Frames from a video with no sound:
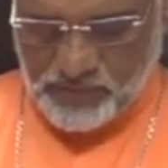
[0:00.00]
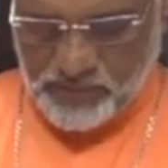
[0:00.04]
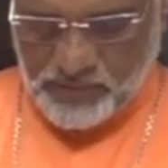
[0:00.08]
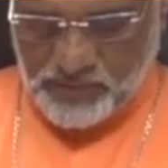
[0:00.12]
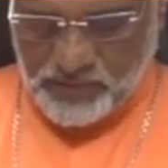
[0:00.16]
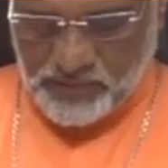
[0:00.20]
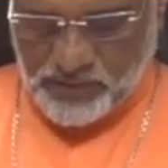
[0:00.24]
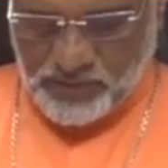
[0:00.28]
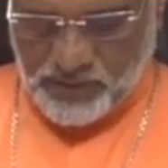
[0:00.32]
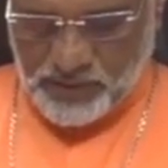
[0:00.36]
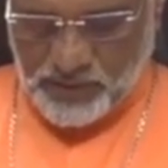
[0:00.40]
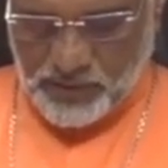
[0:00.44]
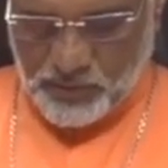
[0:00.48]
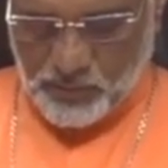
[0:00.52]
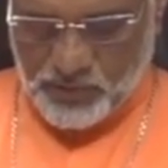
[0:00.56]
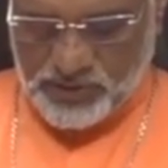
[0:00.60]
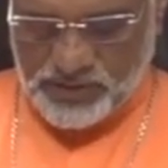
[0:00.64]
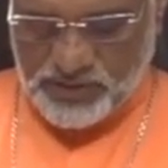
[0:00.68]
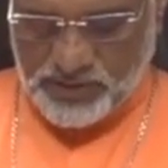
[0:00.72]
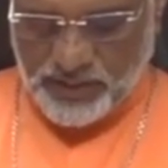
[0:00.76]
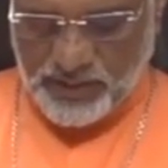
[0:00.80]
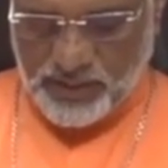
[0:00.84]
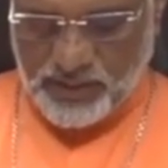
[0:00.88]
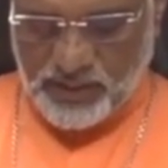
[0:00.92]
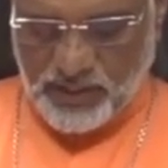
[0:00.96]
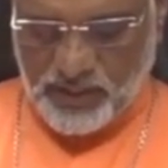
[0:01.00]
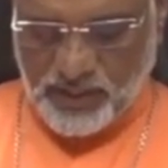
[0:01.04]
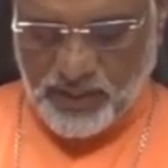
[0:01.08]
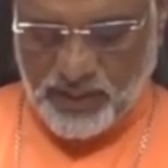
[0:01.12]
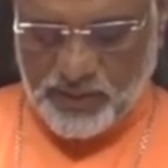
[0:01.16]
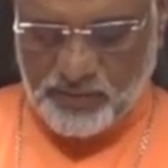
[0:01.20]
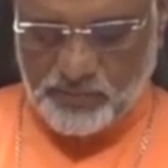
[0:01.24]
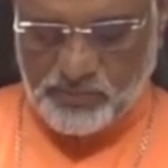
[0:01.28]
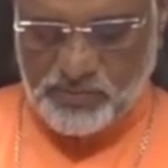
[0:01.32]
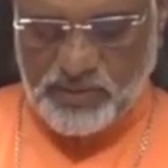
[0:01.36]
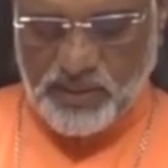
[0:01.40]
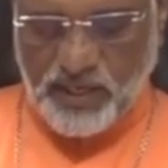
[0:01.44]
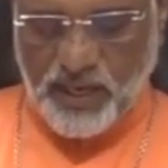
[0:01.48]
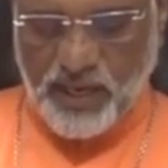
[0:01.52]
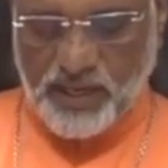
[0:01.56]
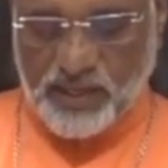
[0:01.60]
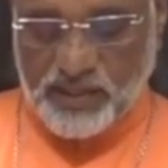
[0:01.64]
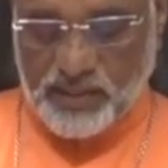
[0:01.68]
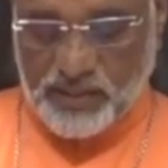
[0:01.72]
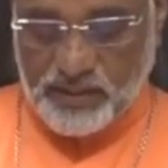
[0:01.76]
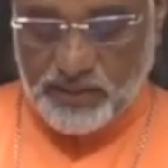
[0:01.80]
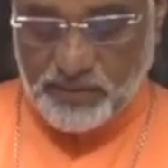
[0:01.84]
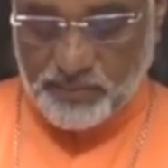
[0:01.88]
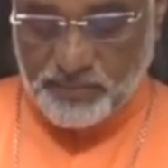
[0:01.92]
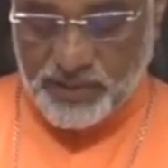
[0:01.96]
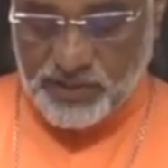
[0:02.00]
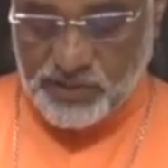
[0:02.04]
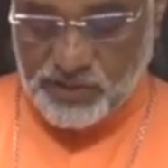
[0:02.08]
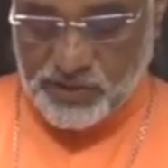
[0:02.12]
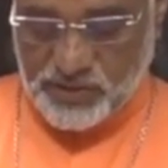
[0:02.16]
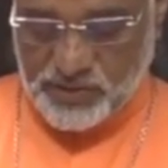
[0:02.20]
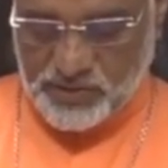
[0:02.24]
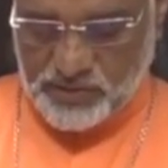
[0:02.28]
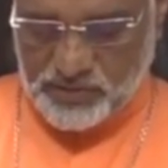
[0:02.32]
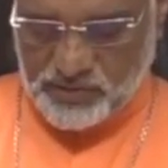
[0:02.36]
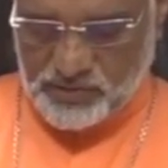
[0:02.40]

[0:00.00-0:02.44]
He was an acclaimed academician.